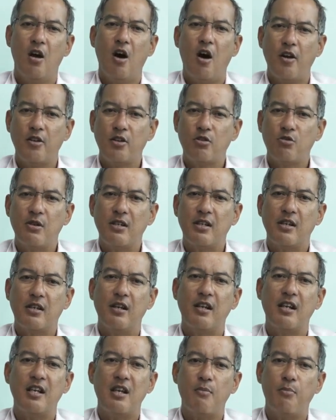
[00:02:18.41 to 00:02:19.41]
on
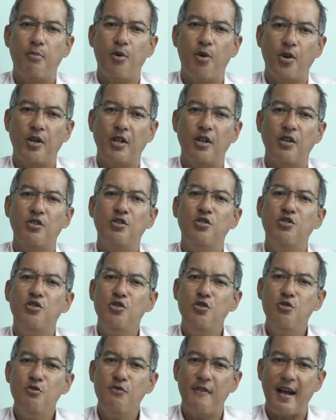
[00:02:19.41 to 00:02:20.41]
critically important
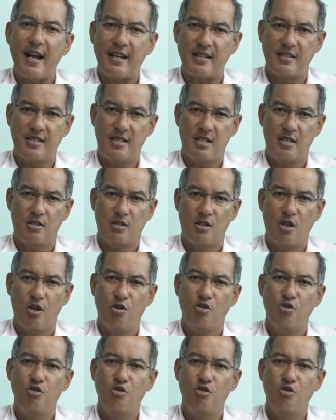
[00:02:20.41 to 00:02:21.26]
new vaccines